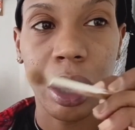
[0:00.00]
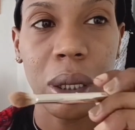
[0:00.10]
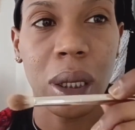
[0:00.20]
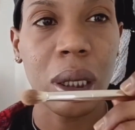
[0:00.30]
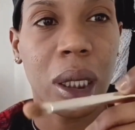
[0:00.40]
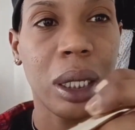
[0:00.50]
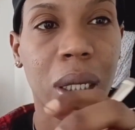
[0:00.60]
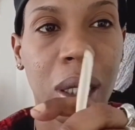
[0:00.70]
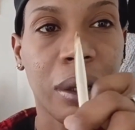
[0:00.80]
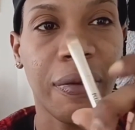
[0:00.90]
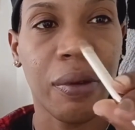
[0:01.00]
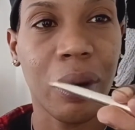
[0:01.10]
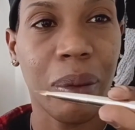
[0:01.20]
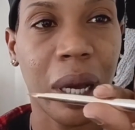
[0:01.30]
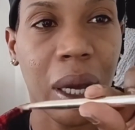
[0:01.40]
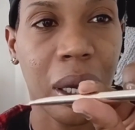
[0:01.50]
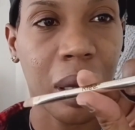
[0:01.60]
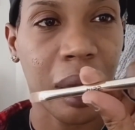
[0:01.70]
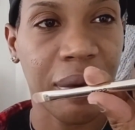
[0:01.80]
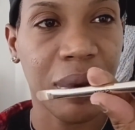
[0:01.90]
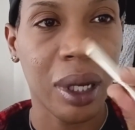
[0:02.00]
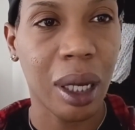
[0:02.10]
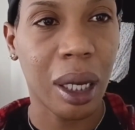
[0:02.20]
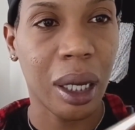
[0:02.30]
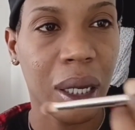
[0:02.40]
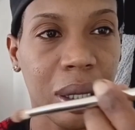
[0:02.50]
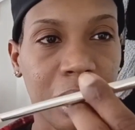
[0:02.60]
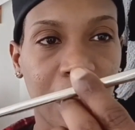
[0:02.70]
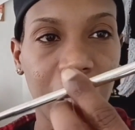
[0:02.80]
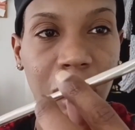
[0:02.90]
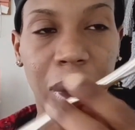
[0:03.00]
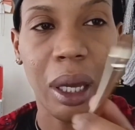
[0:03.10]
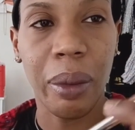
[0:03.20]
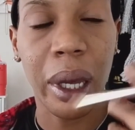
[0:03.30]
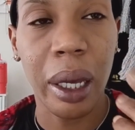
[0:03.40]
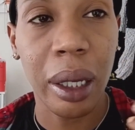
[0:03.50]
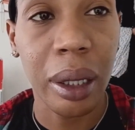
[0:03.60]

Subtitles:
sleek for my everyday kind of makeup bag.